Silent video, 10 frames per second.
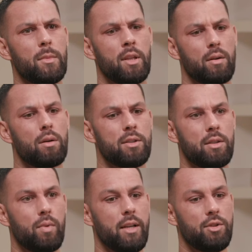there are still
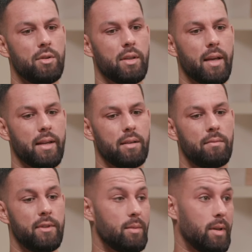ways you can gain
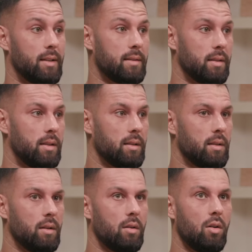visibility
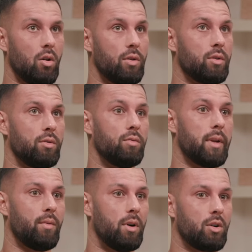on the Google
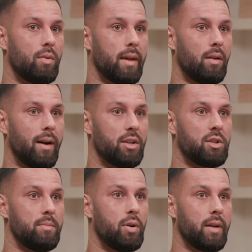network without
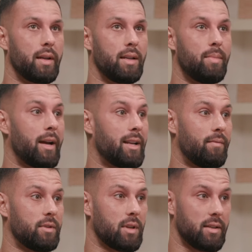actually putting any paid
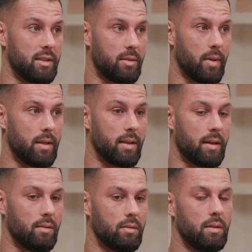advertising spend
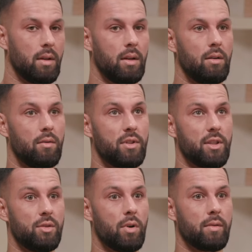down.
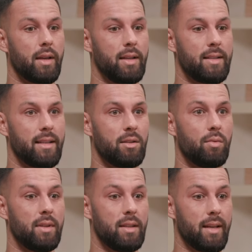Obviously, you won't get any data
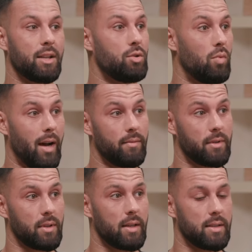within the actual
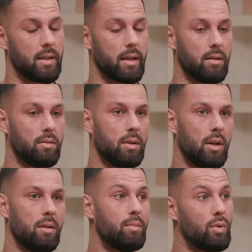advertising account,
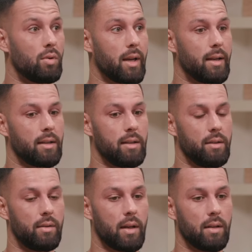but organically
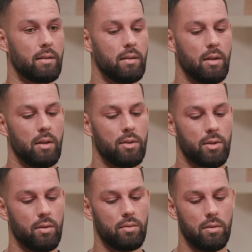you can.
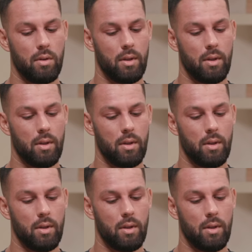So